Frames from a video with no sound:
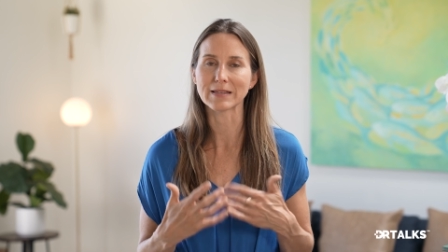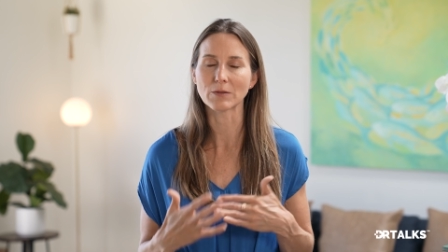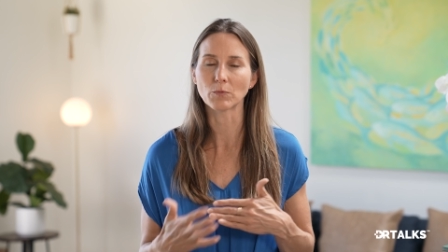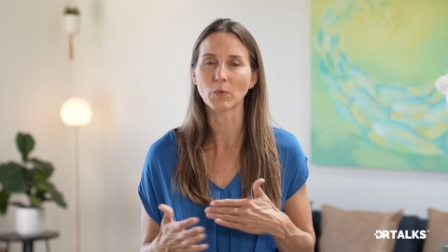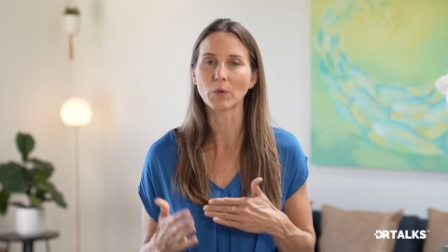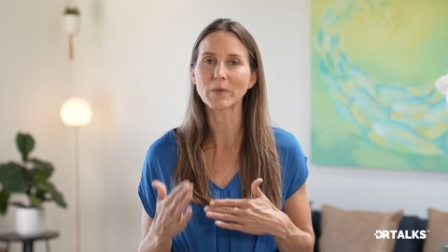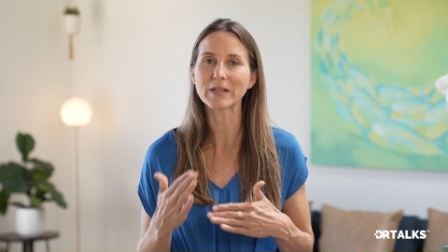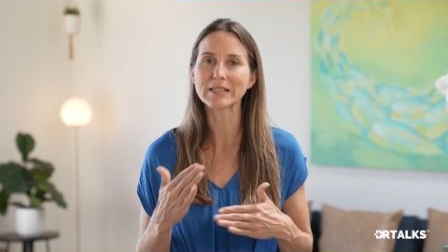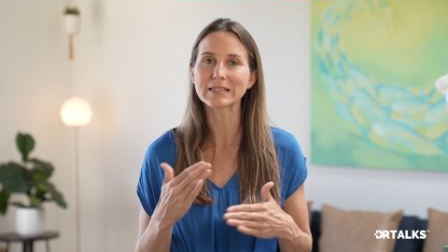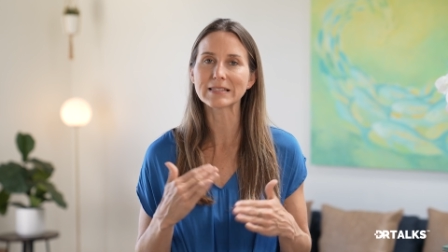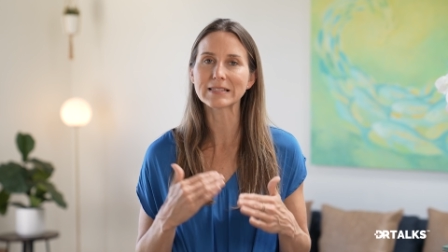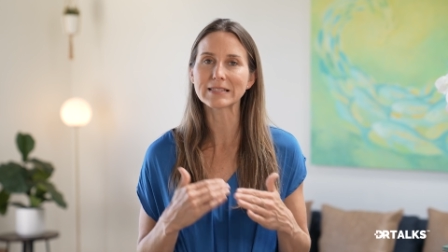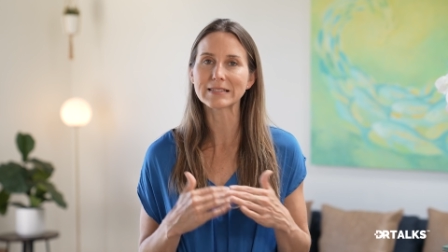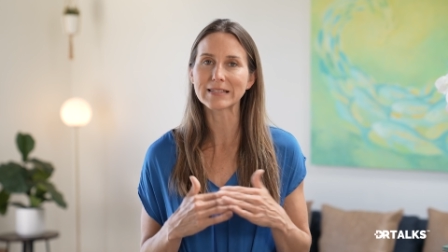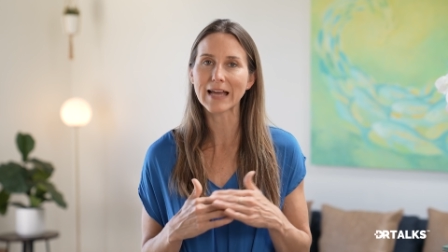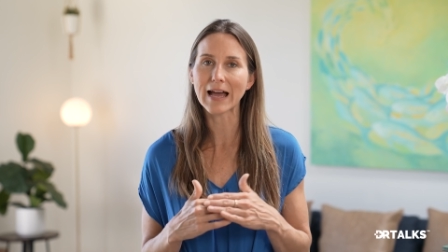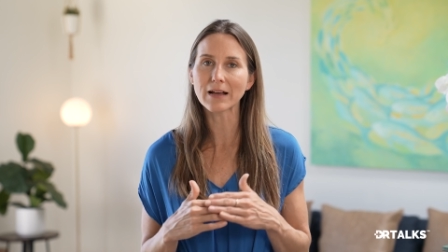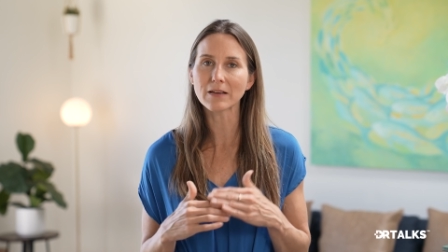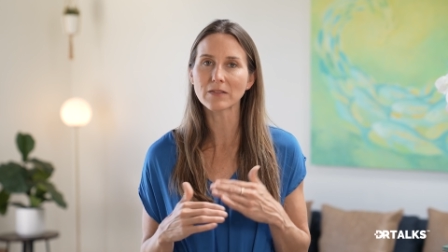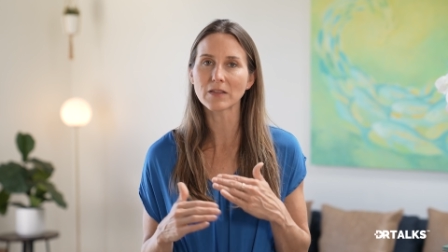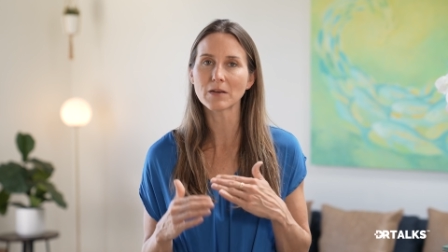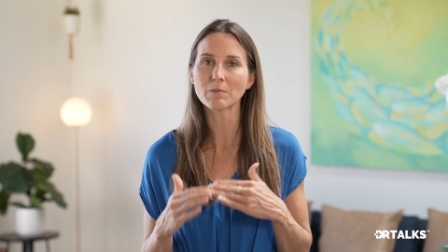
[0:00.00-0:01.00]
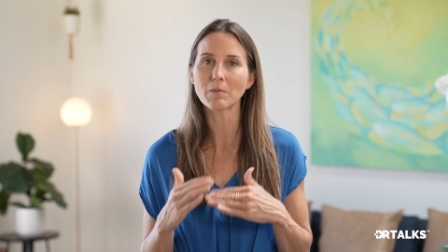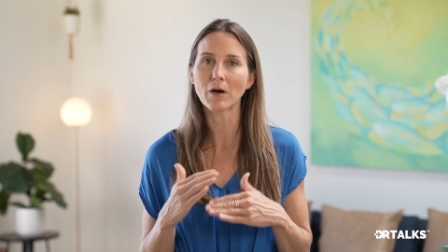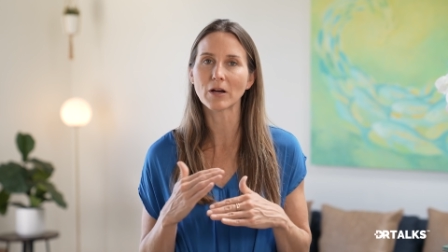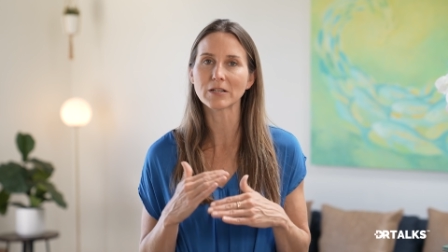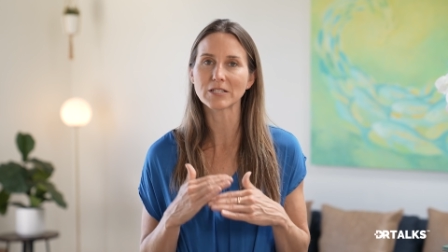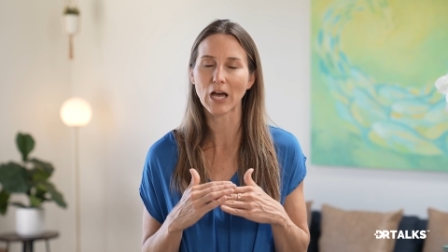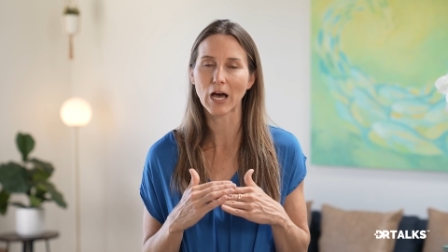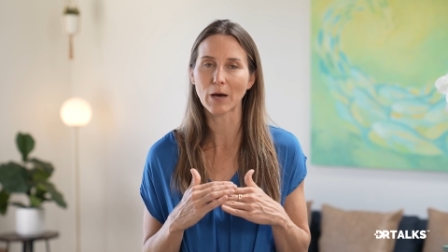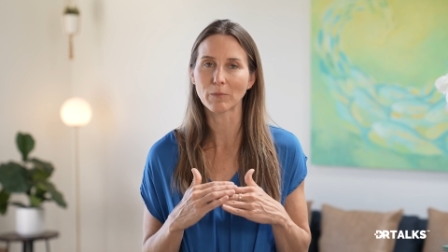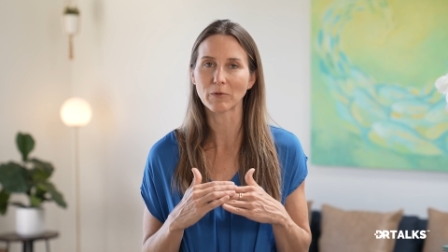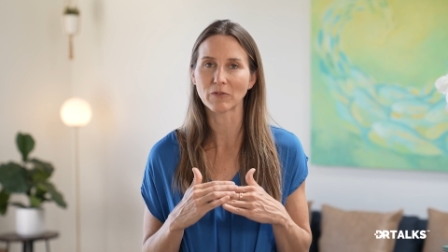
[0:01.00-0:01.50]
And when we stack them on
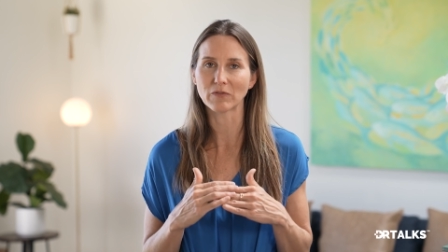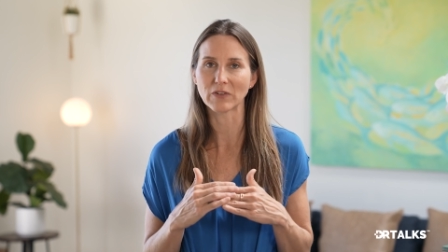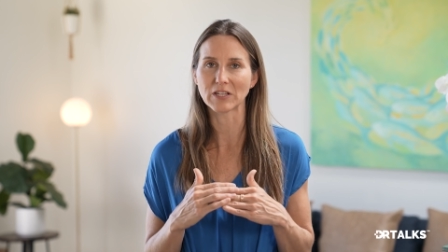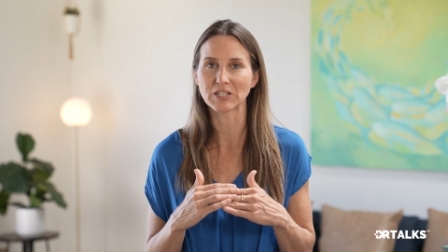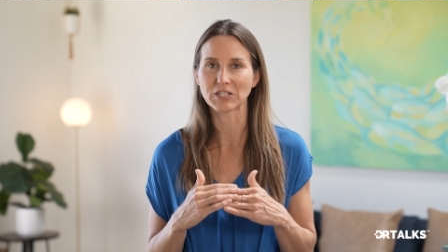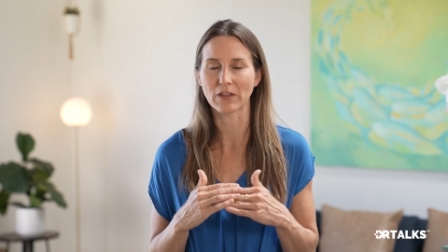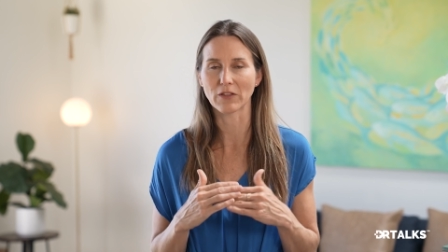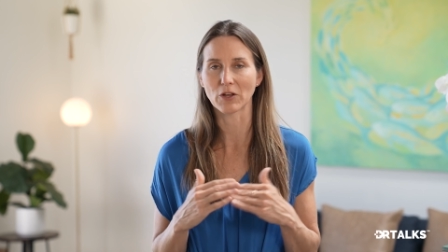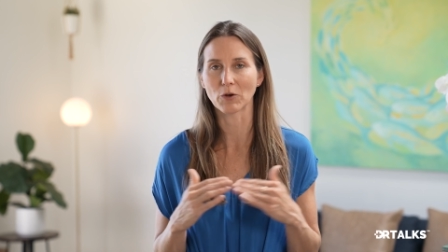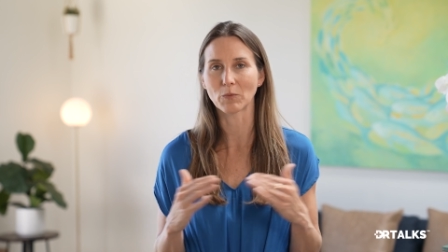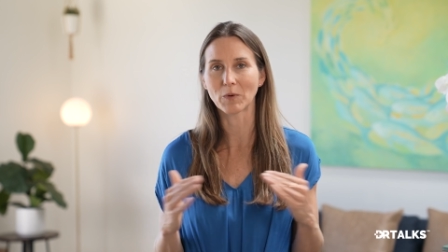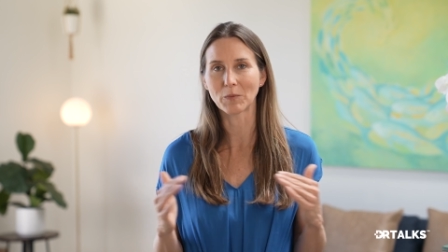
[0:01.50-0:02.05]
top of each other,